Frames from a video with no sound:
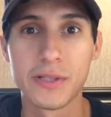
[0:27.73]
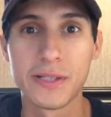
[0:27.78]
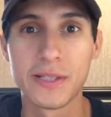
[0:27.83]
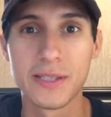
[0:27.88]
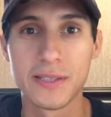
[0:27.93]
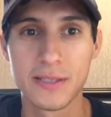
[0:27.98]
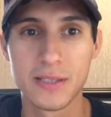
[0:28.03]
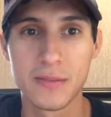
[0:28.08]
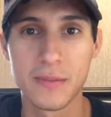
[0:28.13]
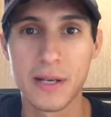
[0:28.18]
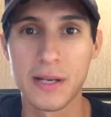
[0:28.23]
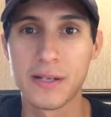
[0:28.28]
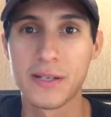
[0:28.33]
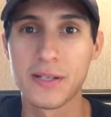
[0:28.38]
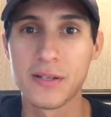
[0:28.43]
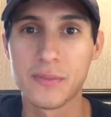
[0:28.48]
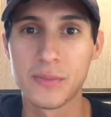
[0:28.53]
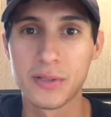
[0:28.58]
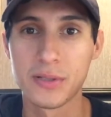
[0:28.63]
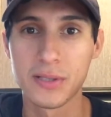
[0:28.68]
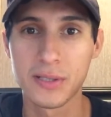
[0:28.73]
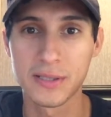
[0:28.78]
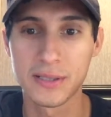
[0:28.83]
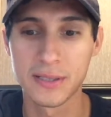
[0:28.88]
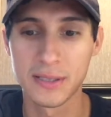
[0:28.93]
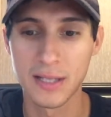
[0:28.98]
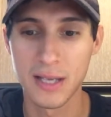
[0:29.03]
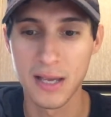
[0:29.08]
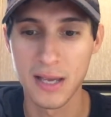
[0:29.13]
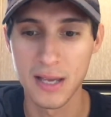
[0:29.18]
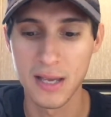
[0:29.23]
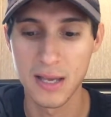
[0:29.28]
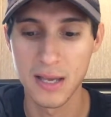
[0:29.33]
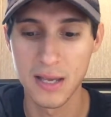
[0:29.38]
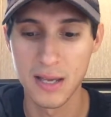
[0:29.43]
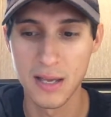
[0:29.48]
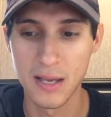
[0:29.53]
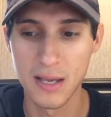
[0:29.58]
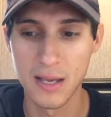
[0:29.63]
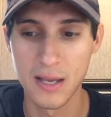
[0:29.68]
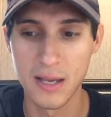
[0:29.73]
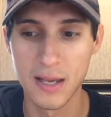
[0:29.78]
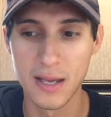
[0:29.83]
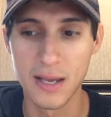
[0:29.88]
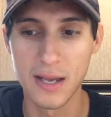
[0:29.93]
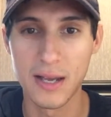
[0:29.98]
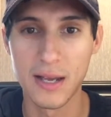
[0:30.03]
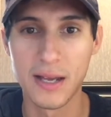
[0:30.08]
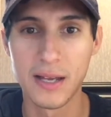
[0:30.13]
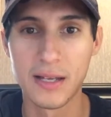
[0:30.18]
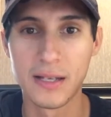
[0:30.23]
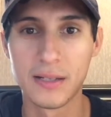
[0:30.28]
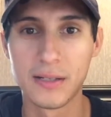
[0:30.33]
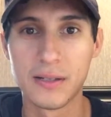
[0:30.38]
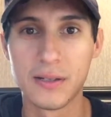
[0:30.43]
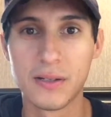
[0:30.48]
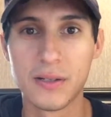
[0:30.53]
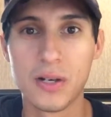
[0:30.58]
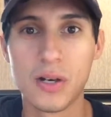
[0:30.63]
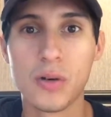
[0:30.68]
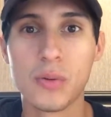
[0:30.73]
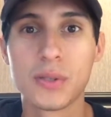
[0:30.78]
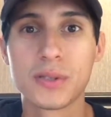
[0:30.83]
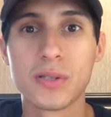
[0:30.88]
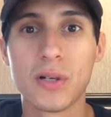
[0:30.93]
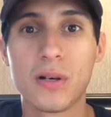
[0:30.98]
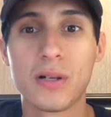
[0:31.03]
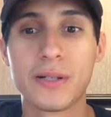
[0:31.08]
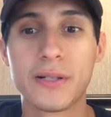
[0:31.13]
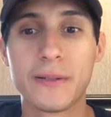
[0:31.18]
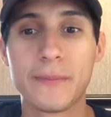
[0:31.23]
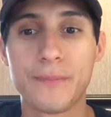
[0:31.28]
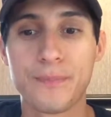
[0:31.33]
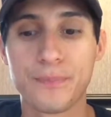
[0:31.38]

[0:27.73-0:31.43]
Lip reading: Get to the back of your books and know what's on it,